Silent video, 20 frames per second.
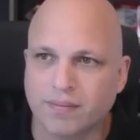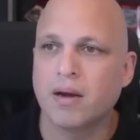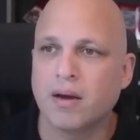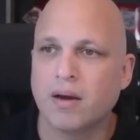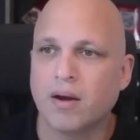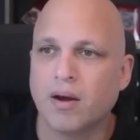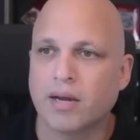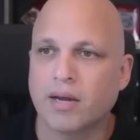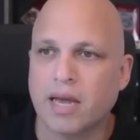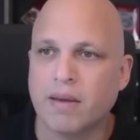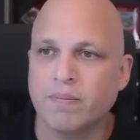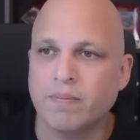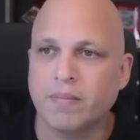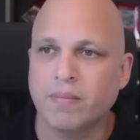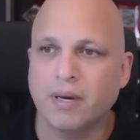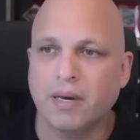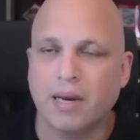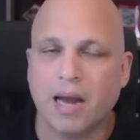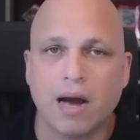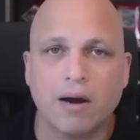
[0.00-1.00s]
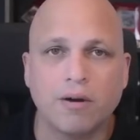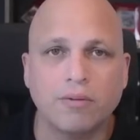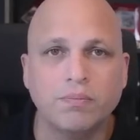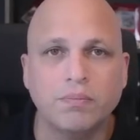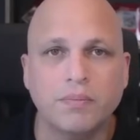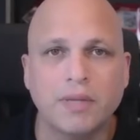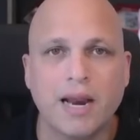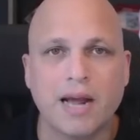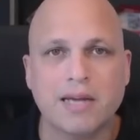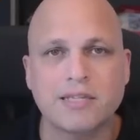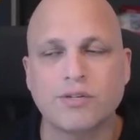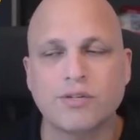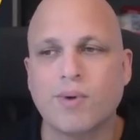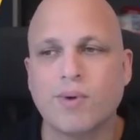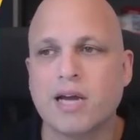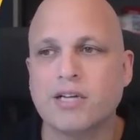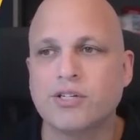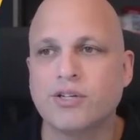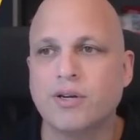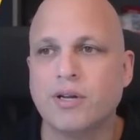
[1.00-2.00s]
Okay, now the next
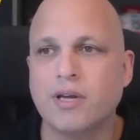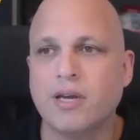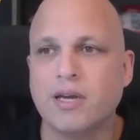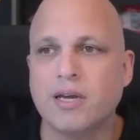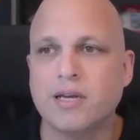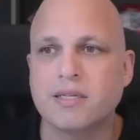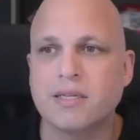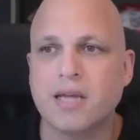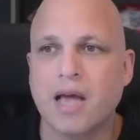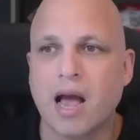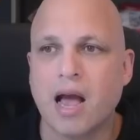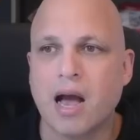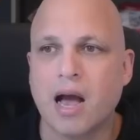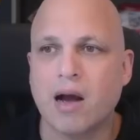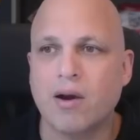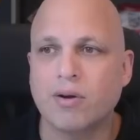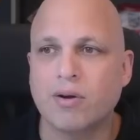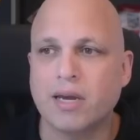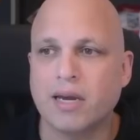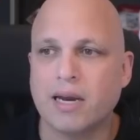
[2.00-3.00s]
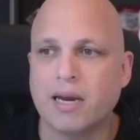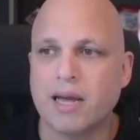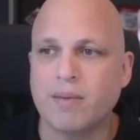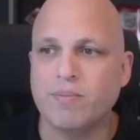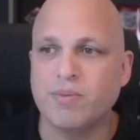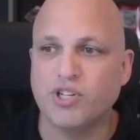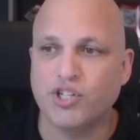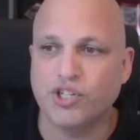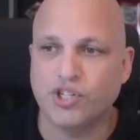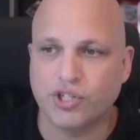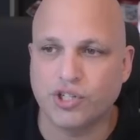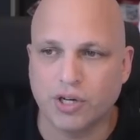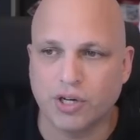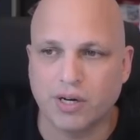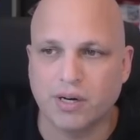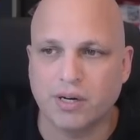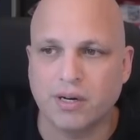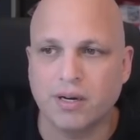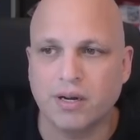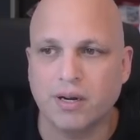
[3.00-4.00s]
question is, how can I be
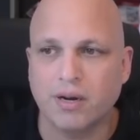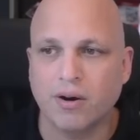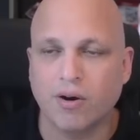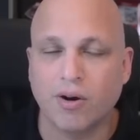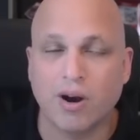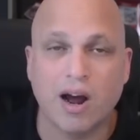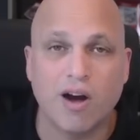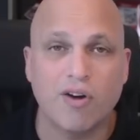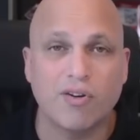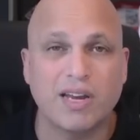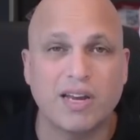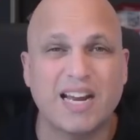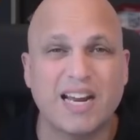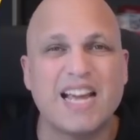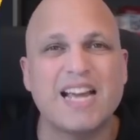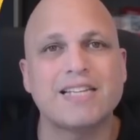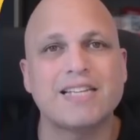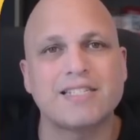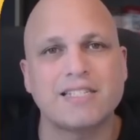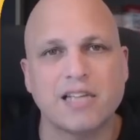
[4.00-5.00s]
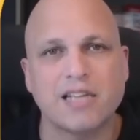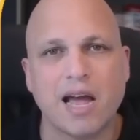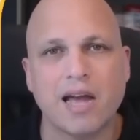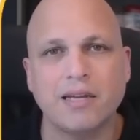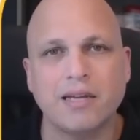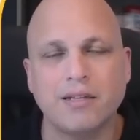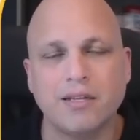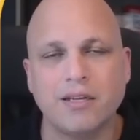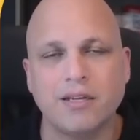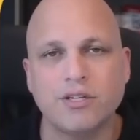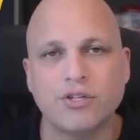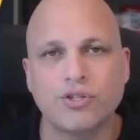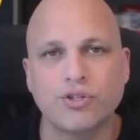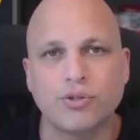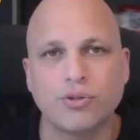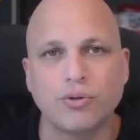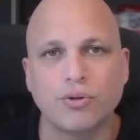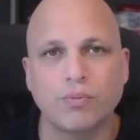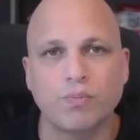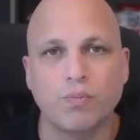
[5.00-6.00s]
sure, or how can I assign this
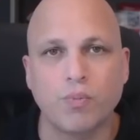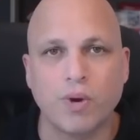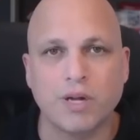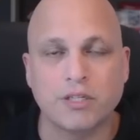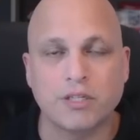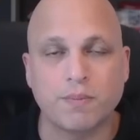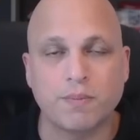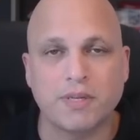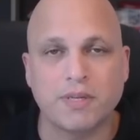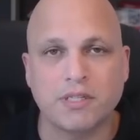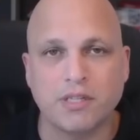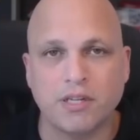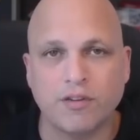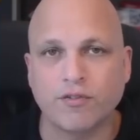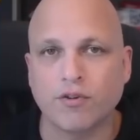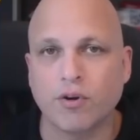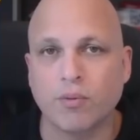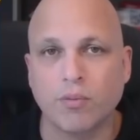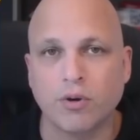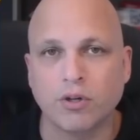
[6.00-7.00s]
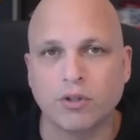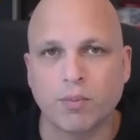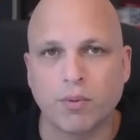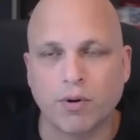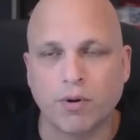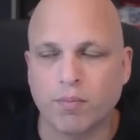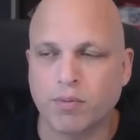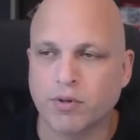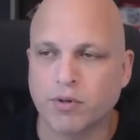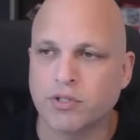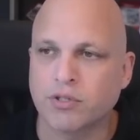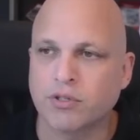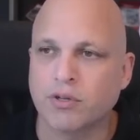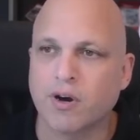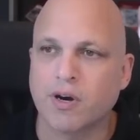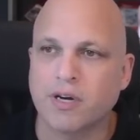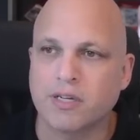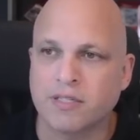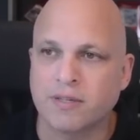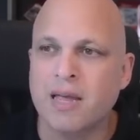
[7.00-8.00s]
to one specific or multiple
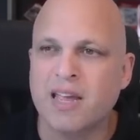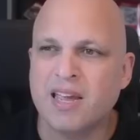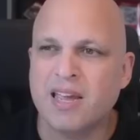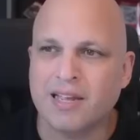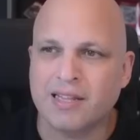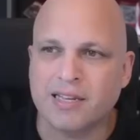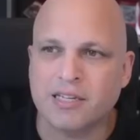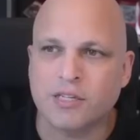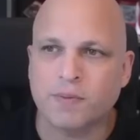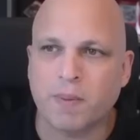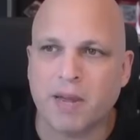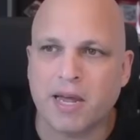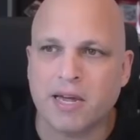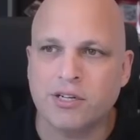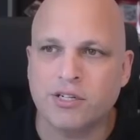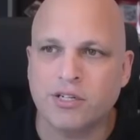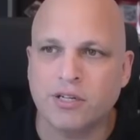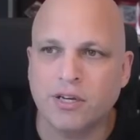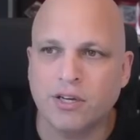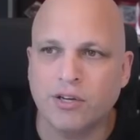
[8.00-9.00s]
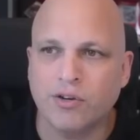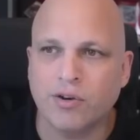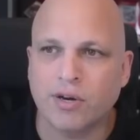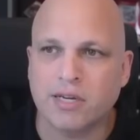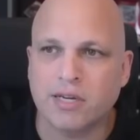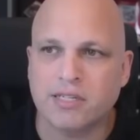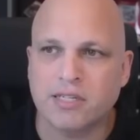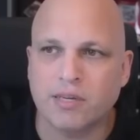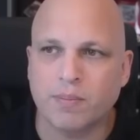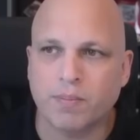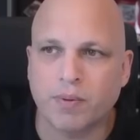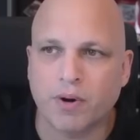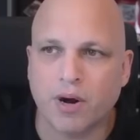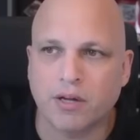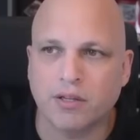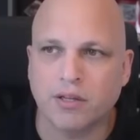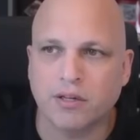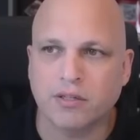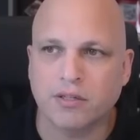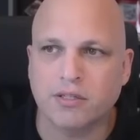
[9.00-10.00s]
repositories? In this page, you can see
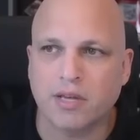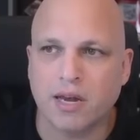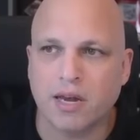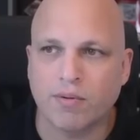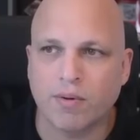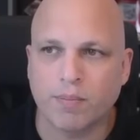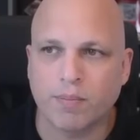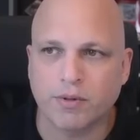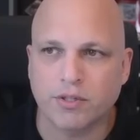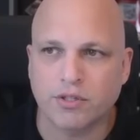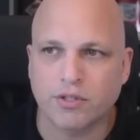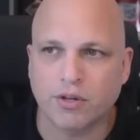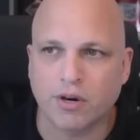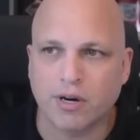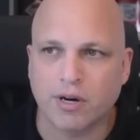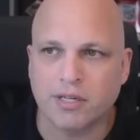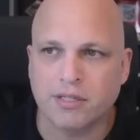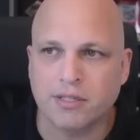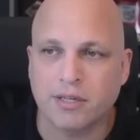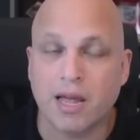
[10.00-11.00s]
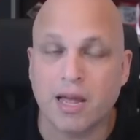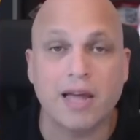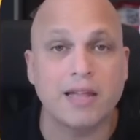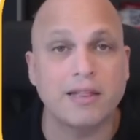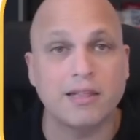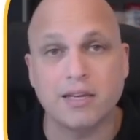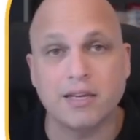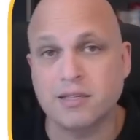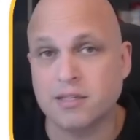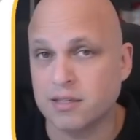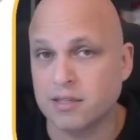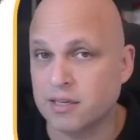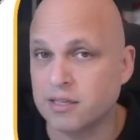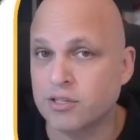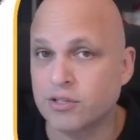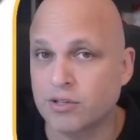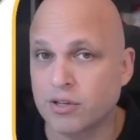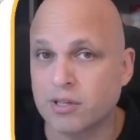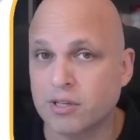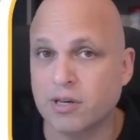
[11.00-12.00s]
products and repositories, and this
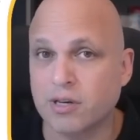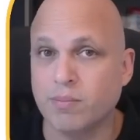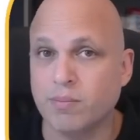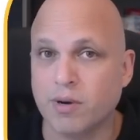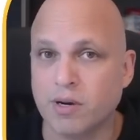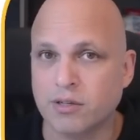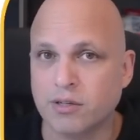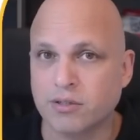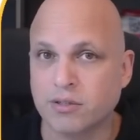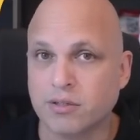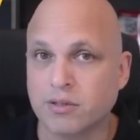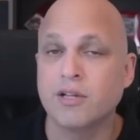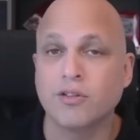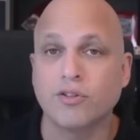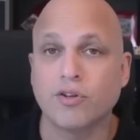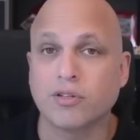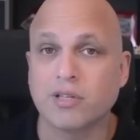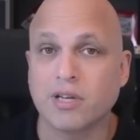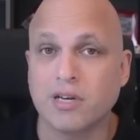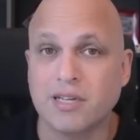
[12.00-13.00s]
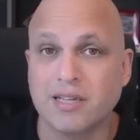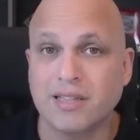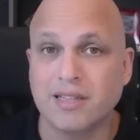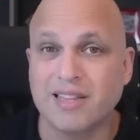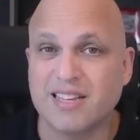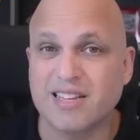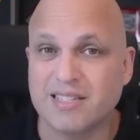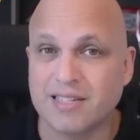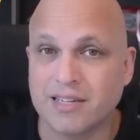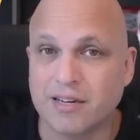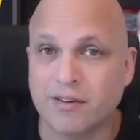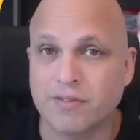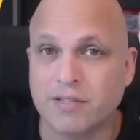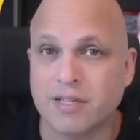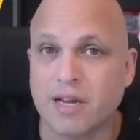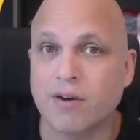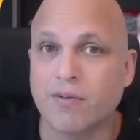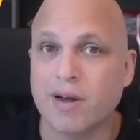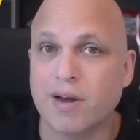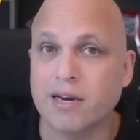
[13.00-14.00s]
is totally bonus. Totally
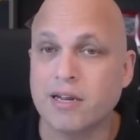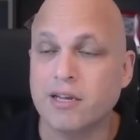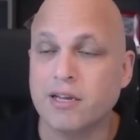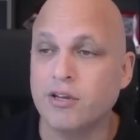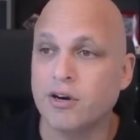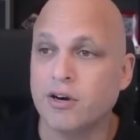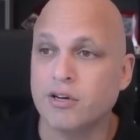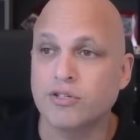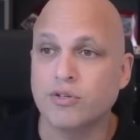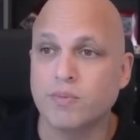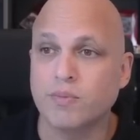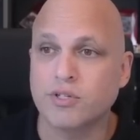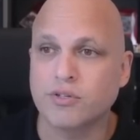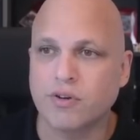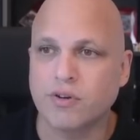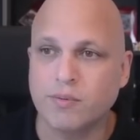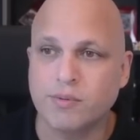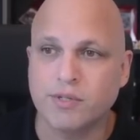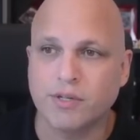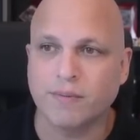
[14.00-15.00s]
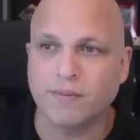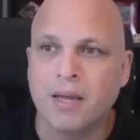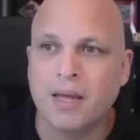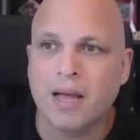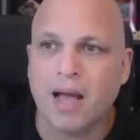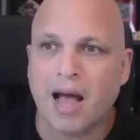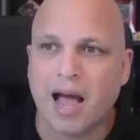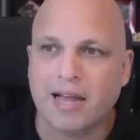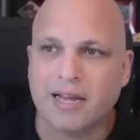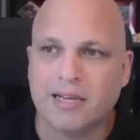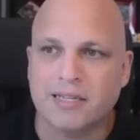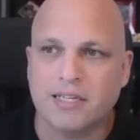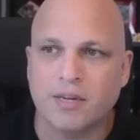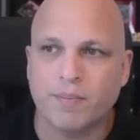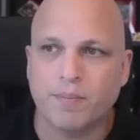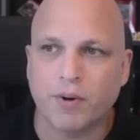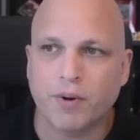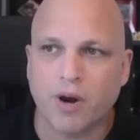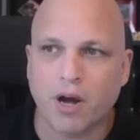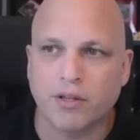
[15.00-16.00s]
deserves already your subscription. I can
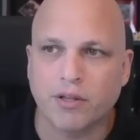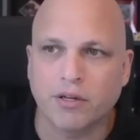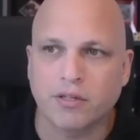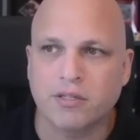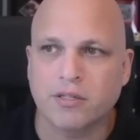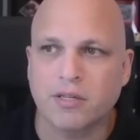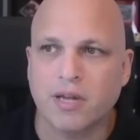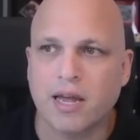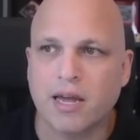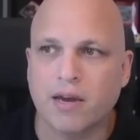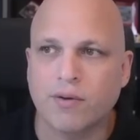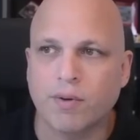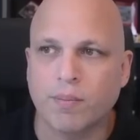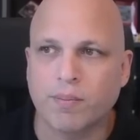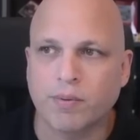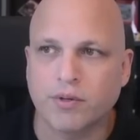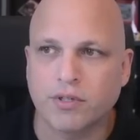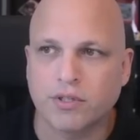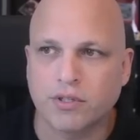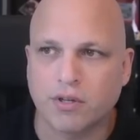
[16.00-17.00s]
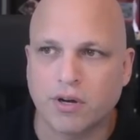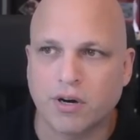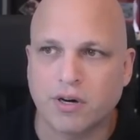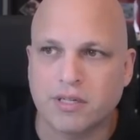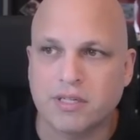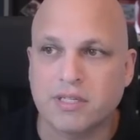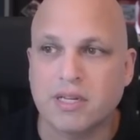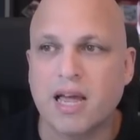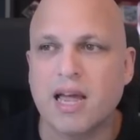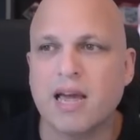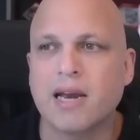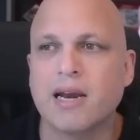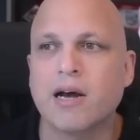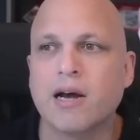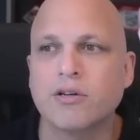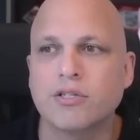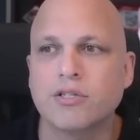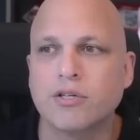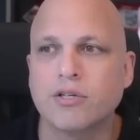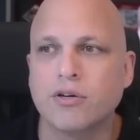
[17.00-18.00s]
see products and repositories, and
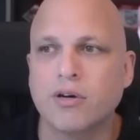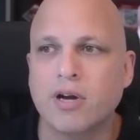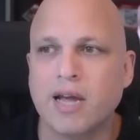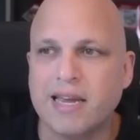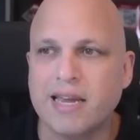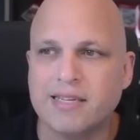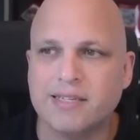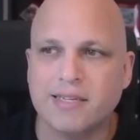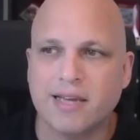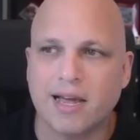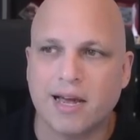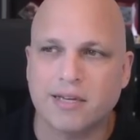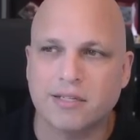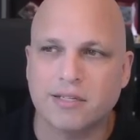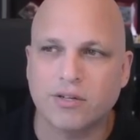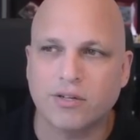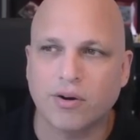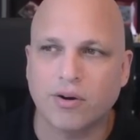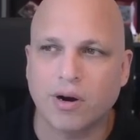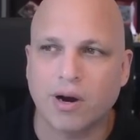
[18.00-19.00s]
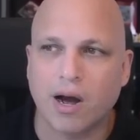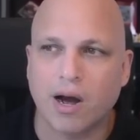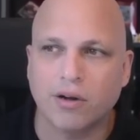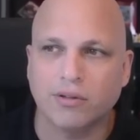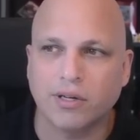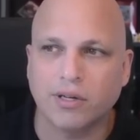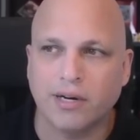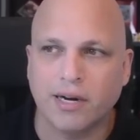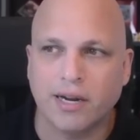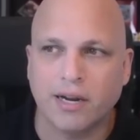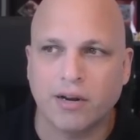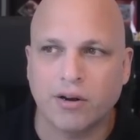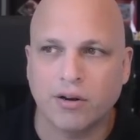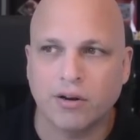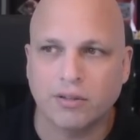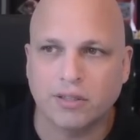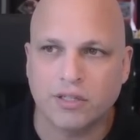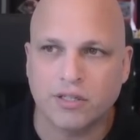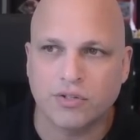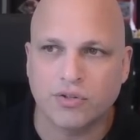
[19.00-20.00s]
also ACS, or alternative
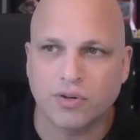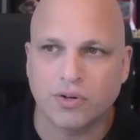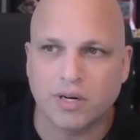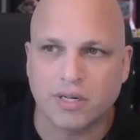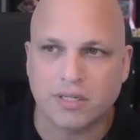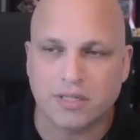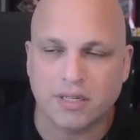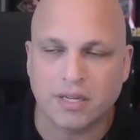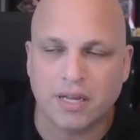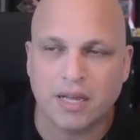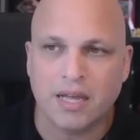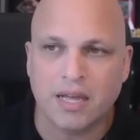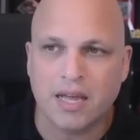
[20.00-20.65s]
content source.